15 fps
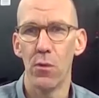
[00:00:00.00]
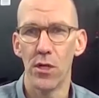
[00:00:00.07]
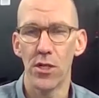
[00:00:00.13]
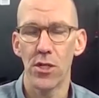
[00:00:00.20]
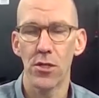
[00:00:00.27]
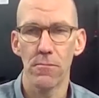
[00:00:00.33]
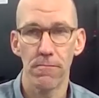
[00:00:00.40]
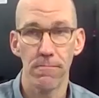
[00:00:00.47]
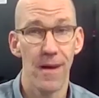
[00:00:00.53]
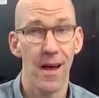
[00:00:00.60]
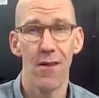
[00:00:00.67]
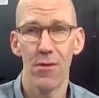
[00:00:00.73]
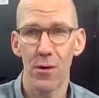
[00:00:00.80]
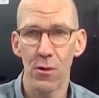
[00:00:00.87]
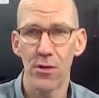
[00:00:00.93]
which
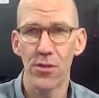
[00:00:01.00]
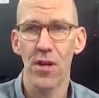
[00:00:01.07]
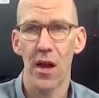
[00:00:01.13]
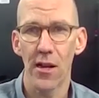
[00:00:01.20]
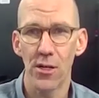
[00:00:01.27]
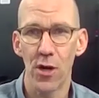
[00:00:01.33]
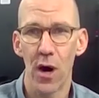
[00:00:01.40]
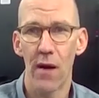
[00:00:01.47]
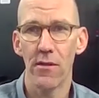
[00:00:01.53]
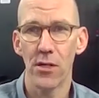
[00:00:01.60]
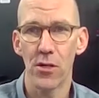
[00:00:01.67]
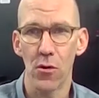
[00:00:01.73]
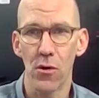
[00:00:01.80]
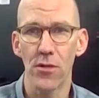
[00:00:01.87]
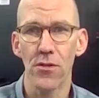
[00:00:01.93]
everyone's kind of driving
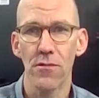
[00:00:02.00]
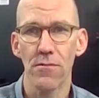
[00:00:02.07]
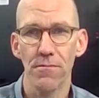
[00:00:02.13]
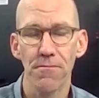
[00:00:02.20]
towards.